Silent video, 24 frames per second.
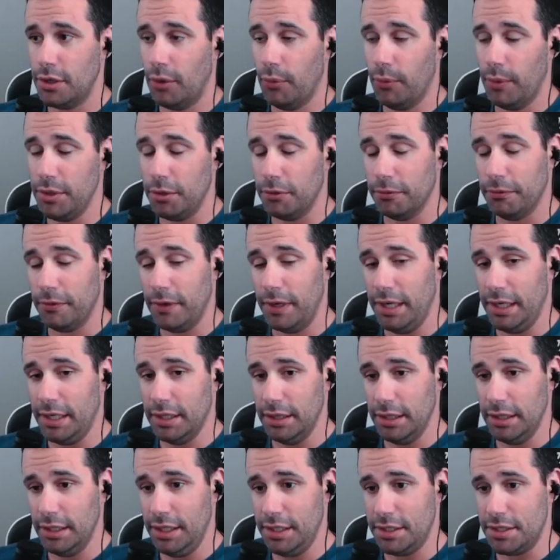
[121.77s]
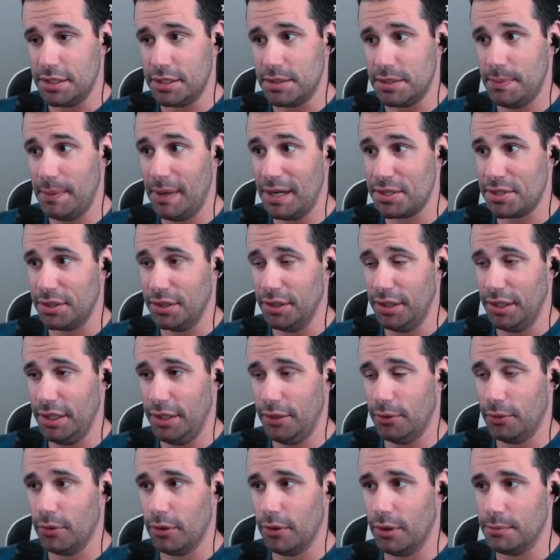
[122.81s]
when you're fighting elites especially,
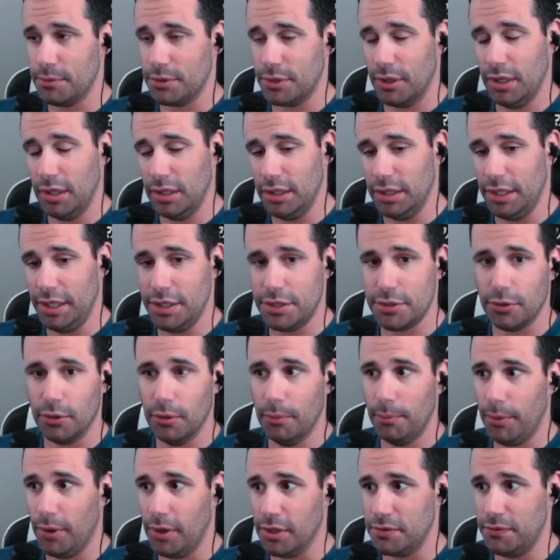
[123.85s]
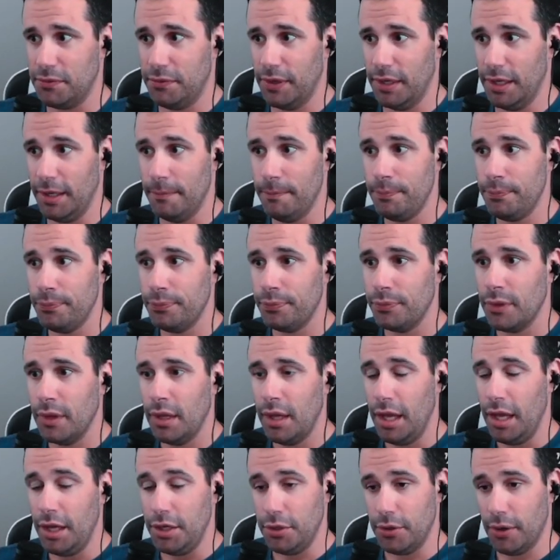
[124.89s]
or I'm sorry, elites or a boss fight,
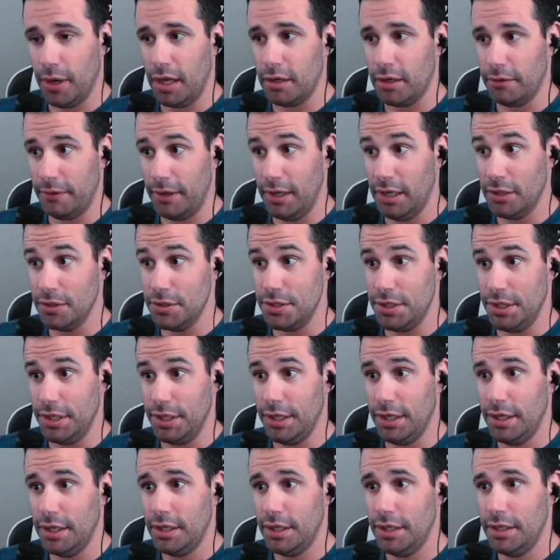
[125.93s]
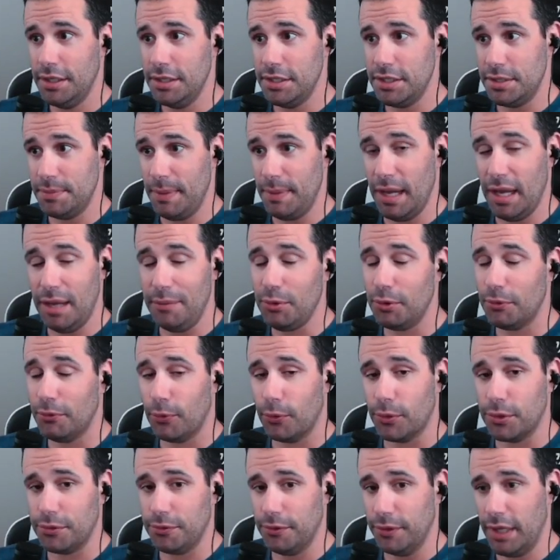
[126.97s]
and you're out of energy, spam your
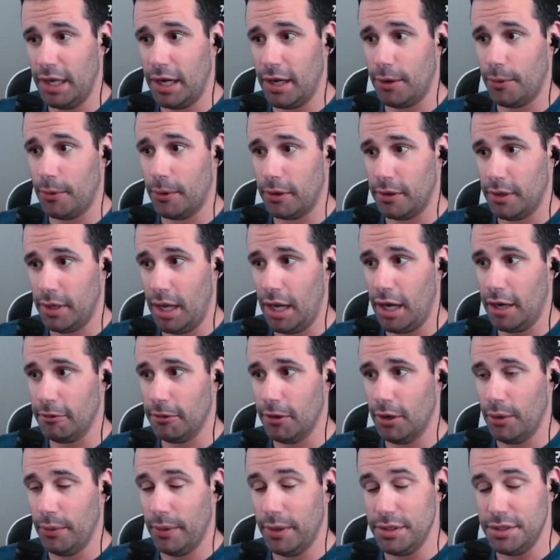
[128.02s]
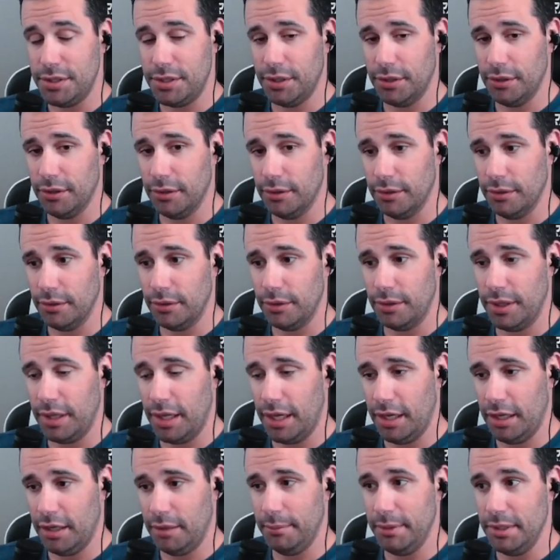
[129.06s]
forceful arrow until
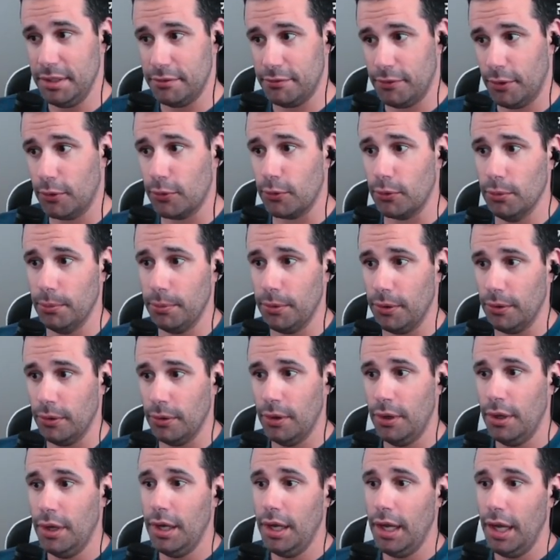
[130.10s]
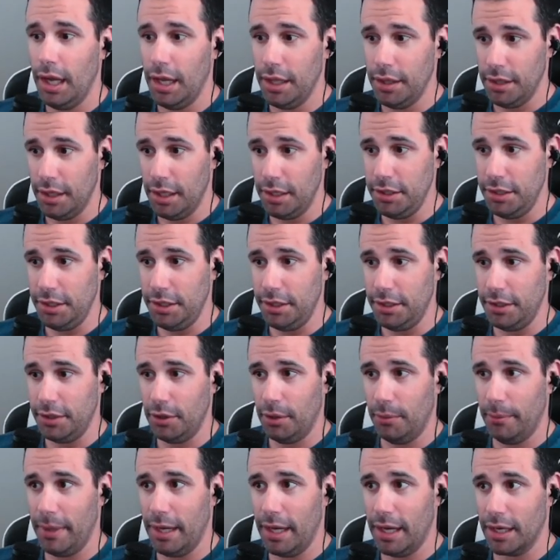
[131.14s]
that enemy is vulnerable, and then you can
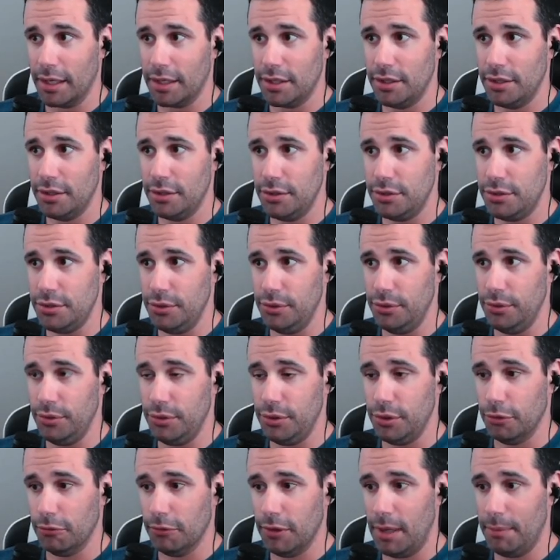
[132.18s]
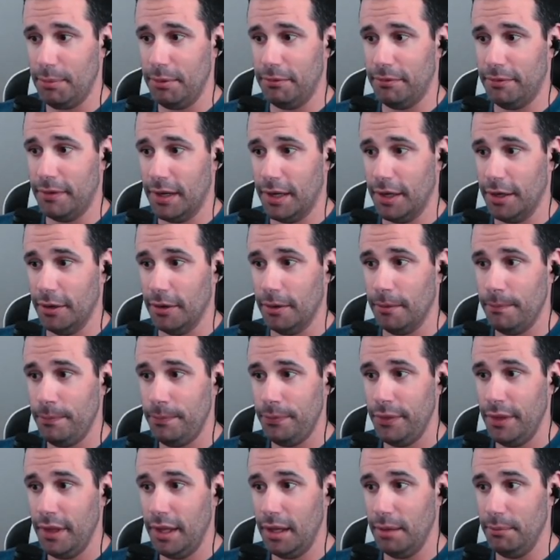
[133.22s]
go back to your rapid fire,
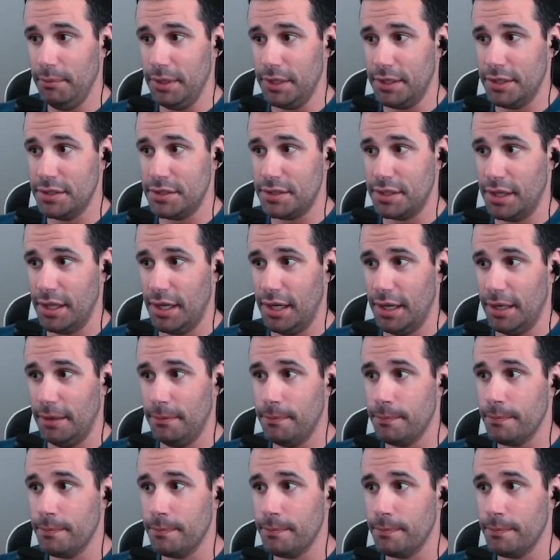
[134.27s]
and because of that,